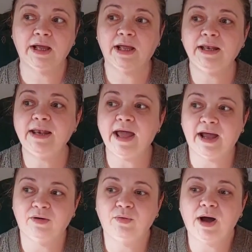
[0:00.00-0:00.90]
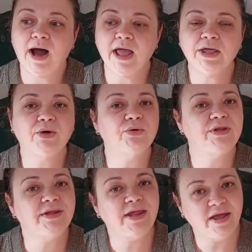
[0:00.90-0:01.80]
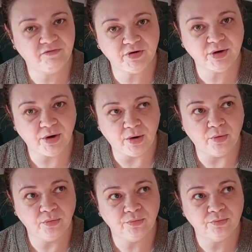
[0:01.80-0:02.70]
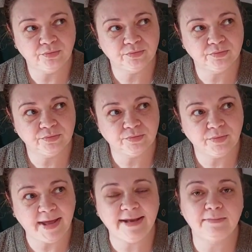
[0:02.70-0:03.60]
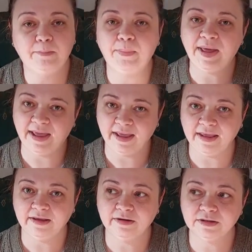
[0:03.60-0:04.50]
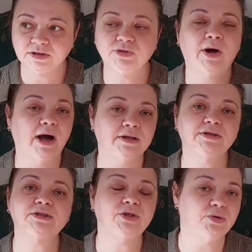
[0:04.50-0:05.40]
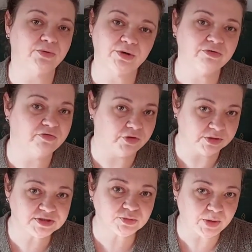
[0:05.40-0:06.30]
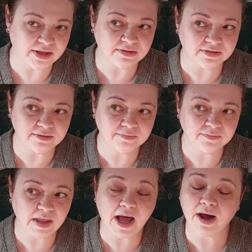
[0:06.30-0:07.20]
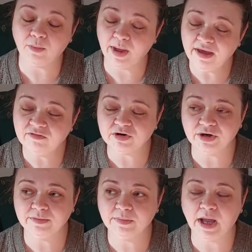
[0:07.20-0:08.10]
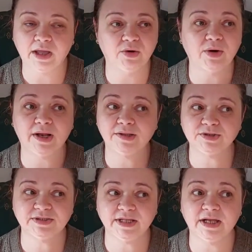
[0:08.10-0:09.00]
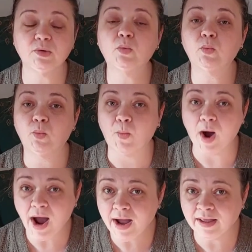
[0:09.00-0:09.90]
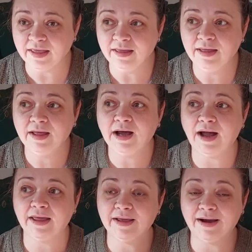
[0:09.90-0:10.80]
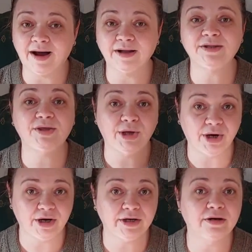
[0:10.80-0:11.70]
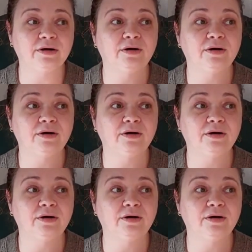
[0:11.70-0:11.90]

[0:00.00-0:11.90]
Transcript: Now, I could never go and pay 200 euro for a sweater. However, I don't understand why I got yarn